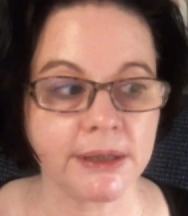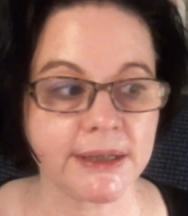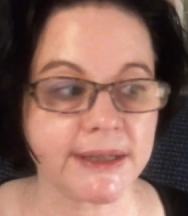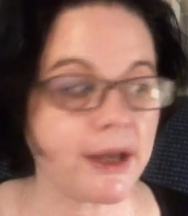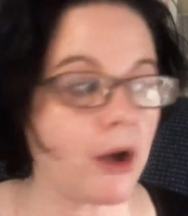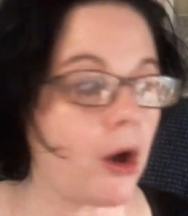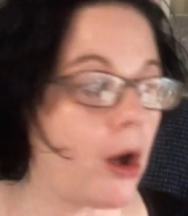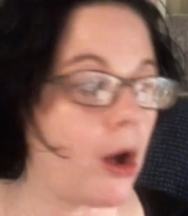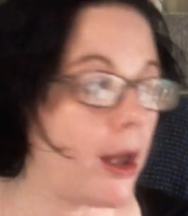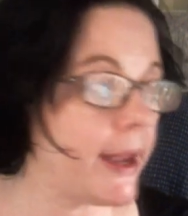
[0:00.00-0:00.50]

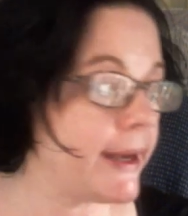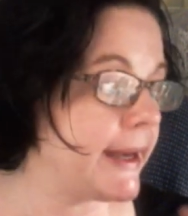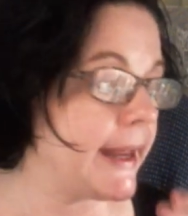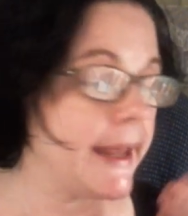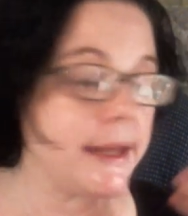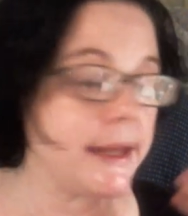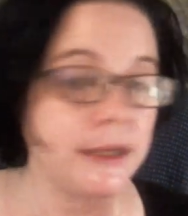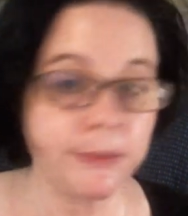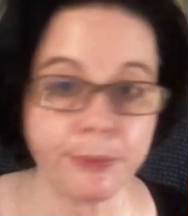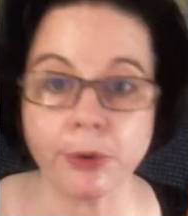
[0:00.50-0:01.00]
See, I
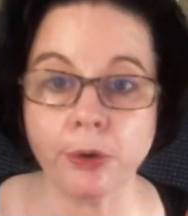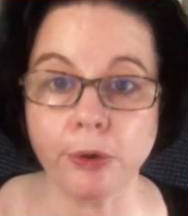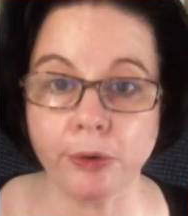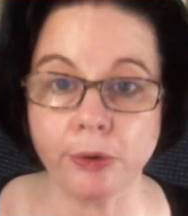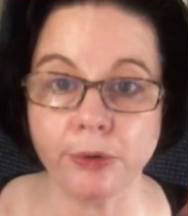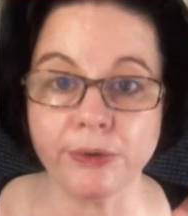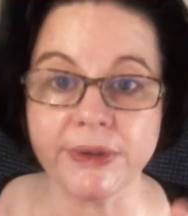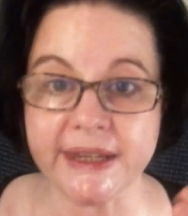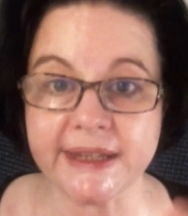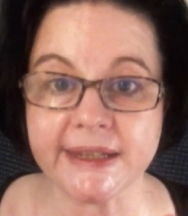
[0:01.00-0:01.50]
need to put
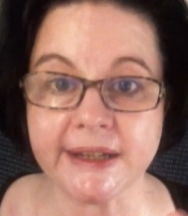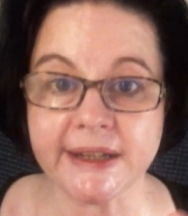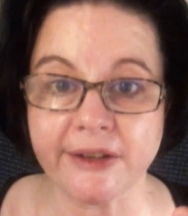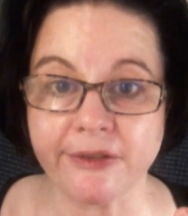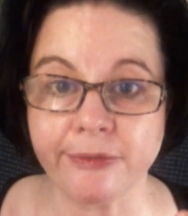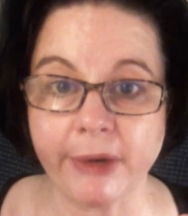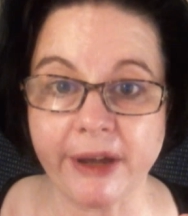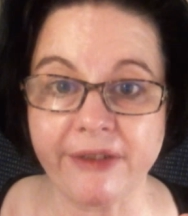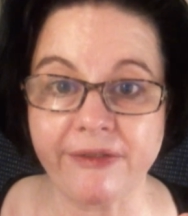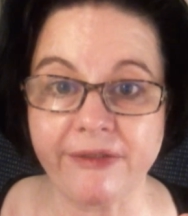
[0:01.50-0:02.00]
all this
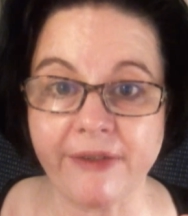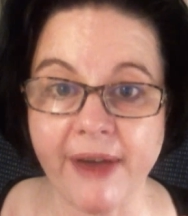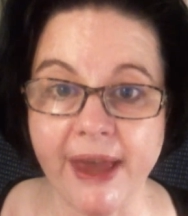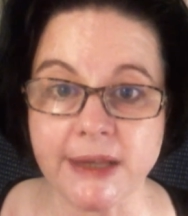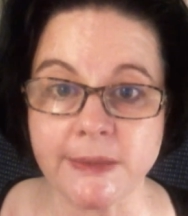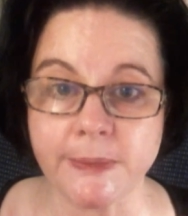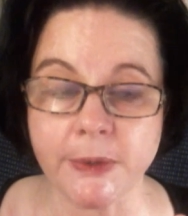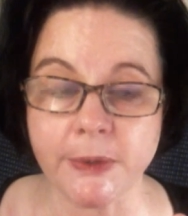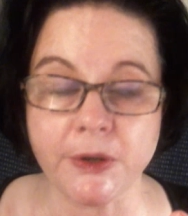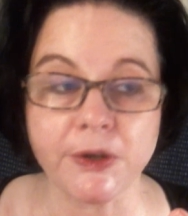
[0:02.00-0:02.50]
stuff on my
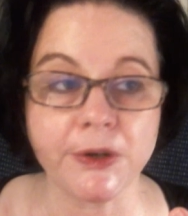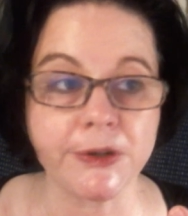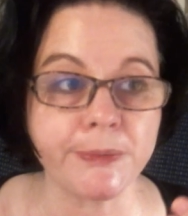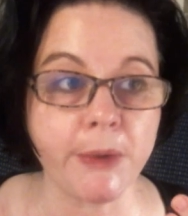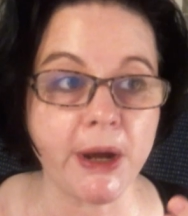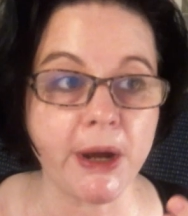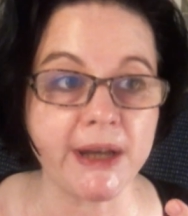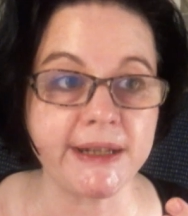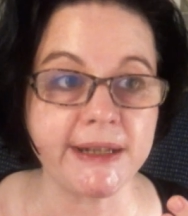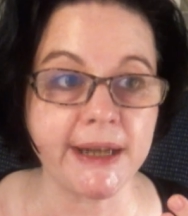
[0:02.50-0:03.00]
face
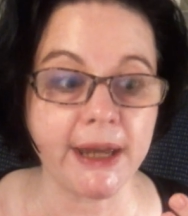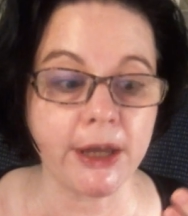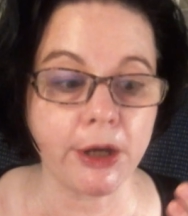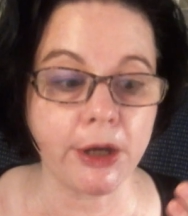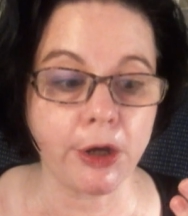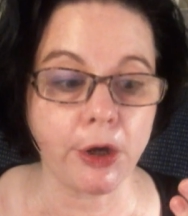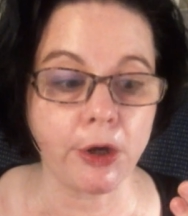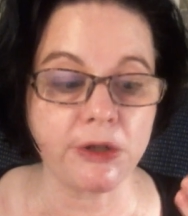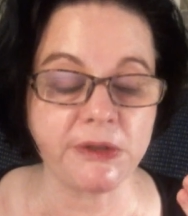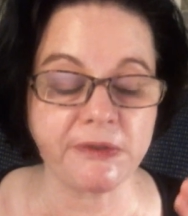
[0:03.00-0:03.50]
because my
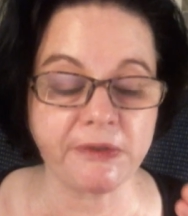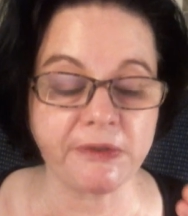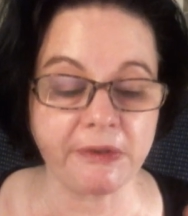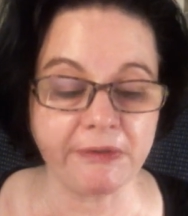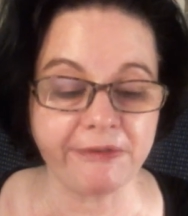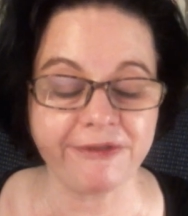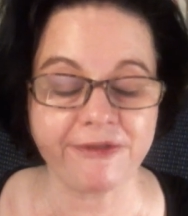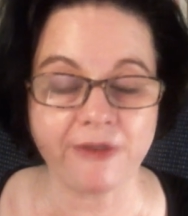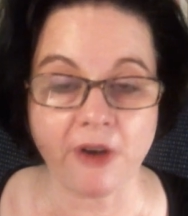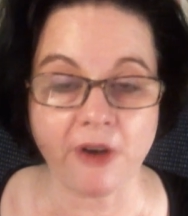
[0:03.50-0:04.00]
day goes
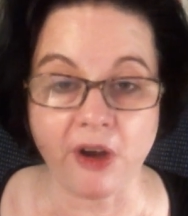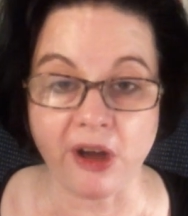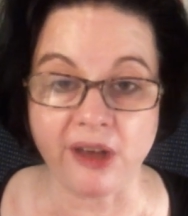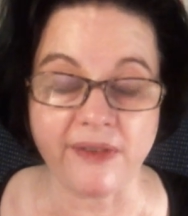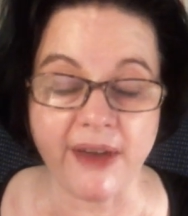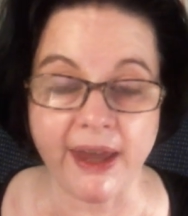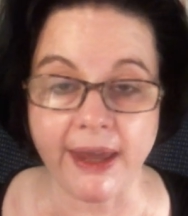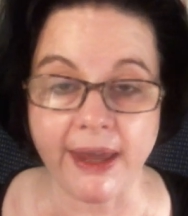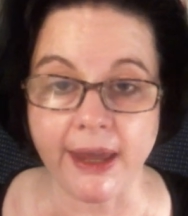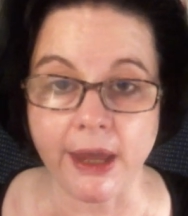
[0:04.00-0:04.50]
from
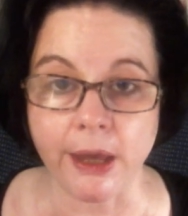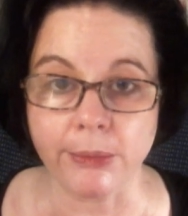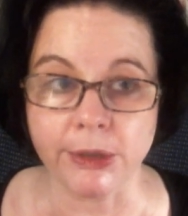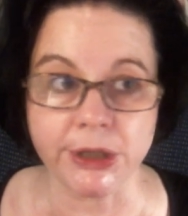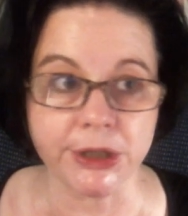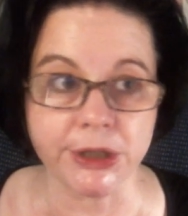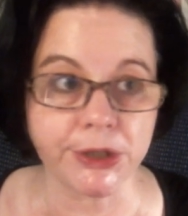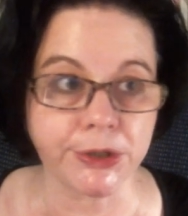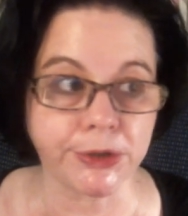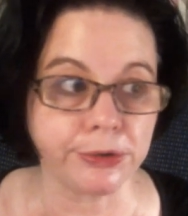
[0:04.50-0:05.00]
5 a.m.
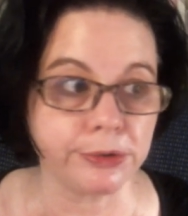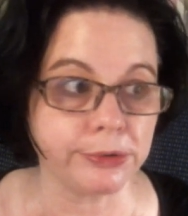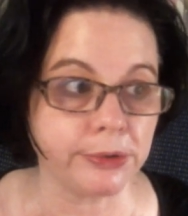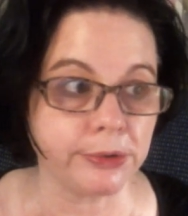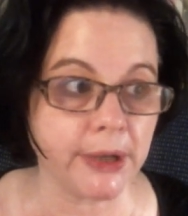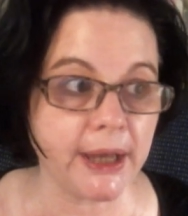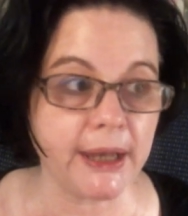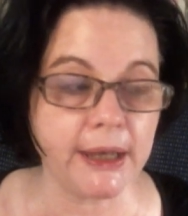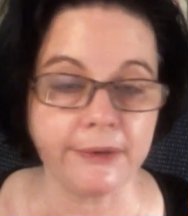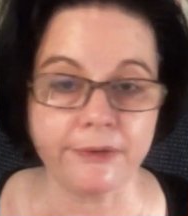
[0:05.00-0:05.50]

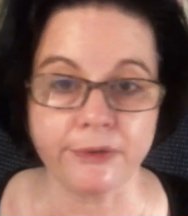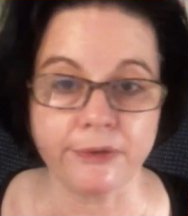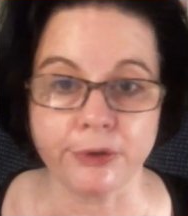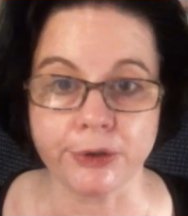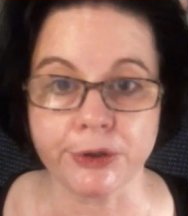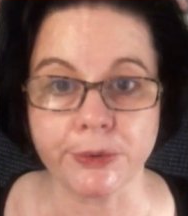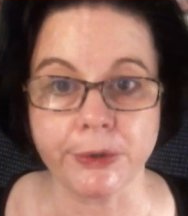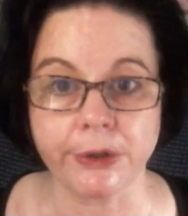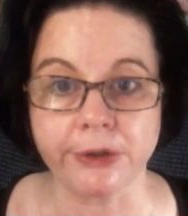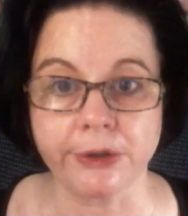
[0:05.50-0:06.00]
until 11
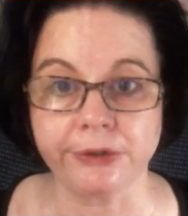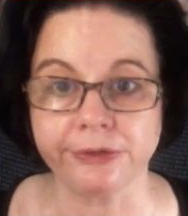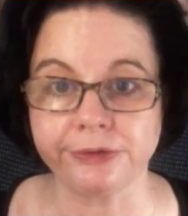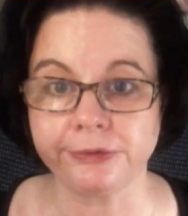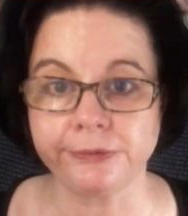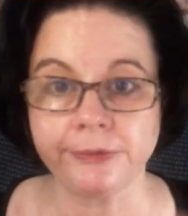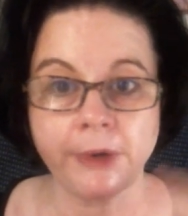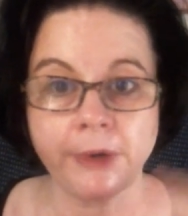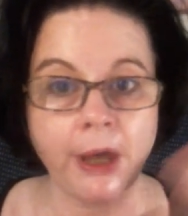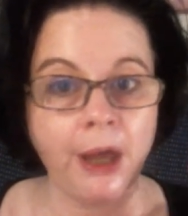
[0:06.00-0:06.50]
or
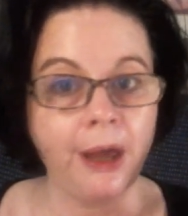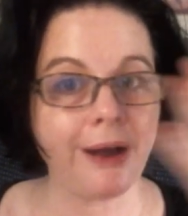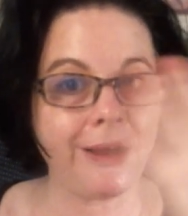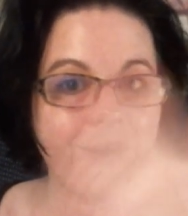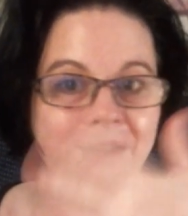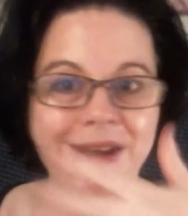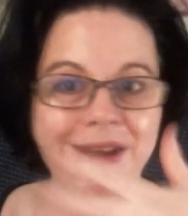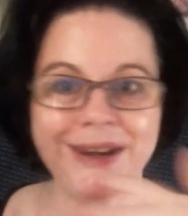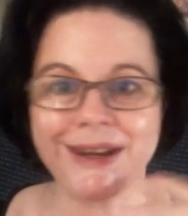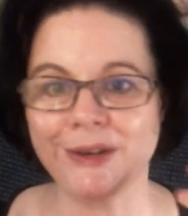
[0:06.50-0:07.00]
12.
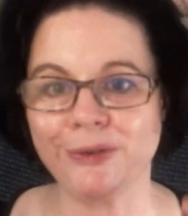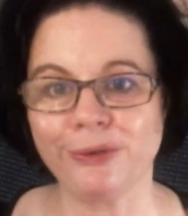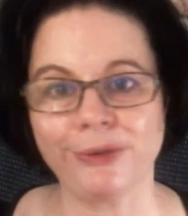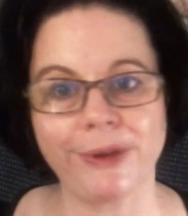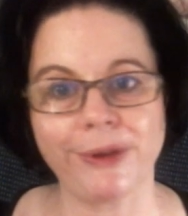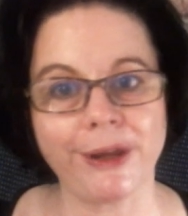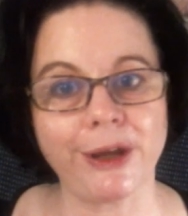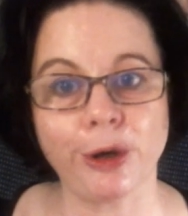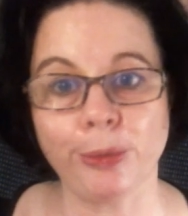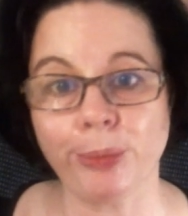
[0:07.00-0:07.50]
I need all
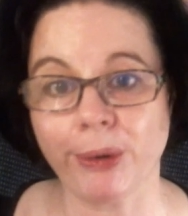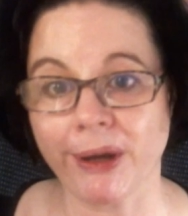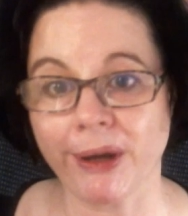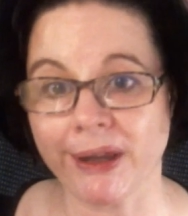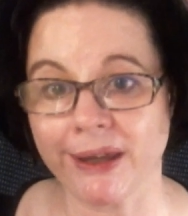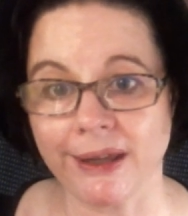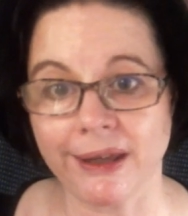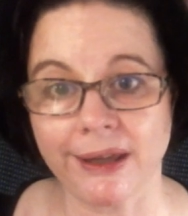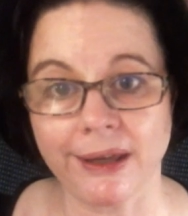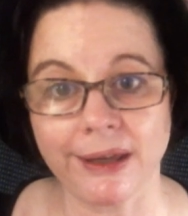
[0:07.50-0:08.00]
the help I
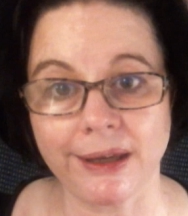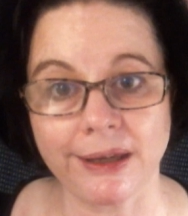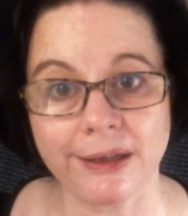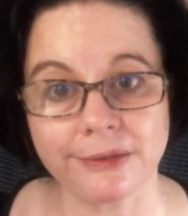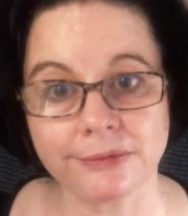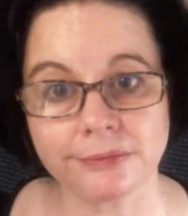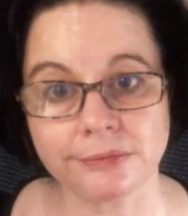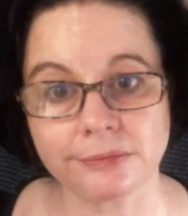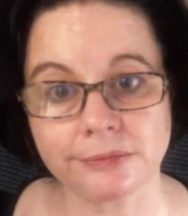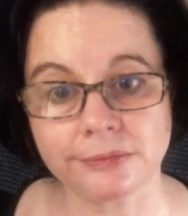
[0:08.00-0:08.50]
can
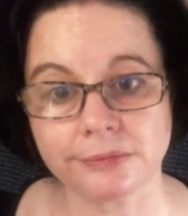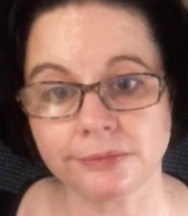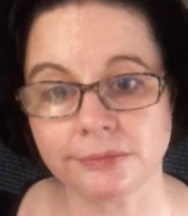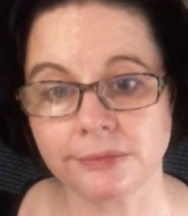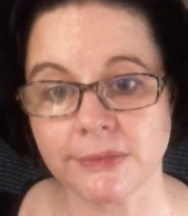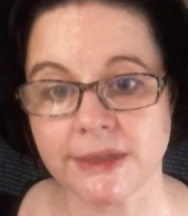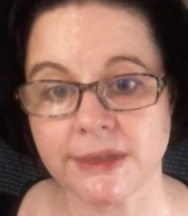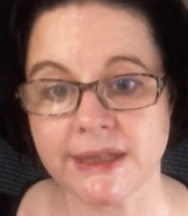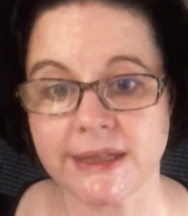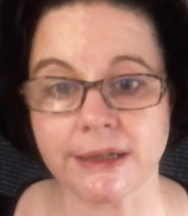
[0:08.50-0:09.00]
get,
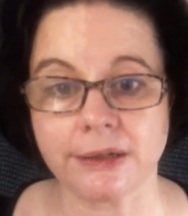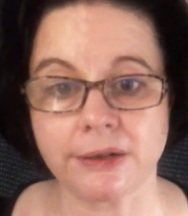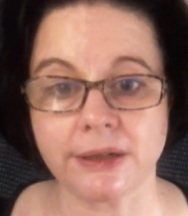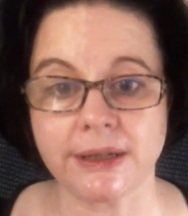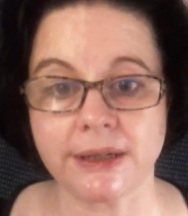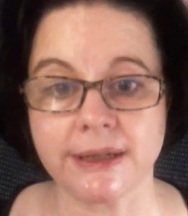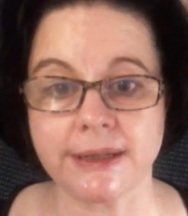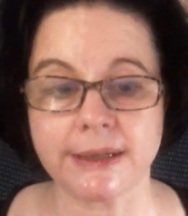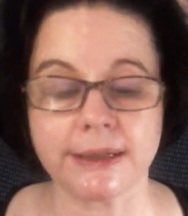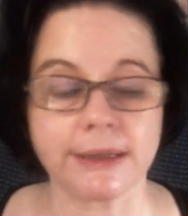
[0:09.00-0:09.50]

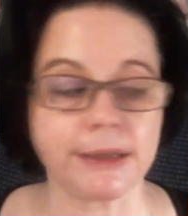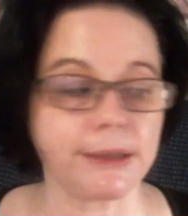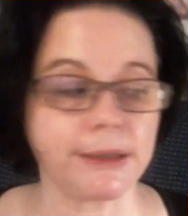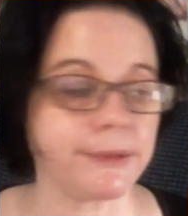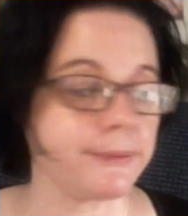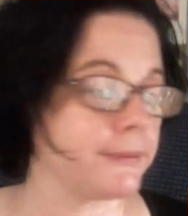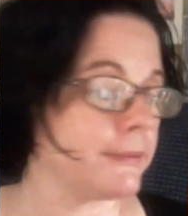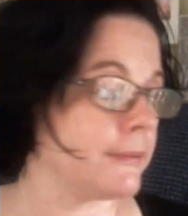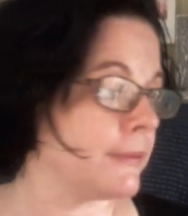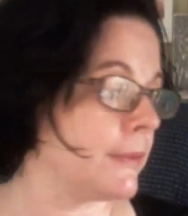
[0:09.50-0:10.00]
seriously.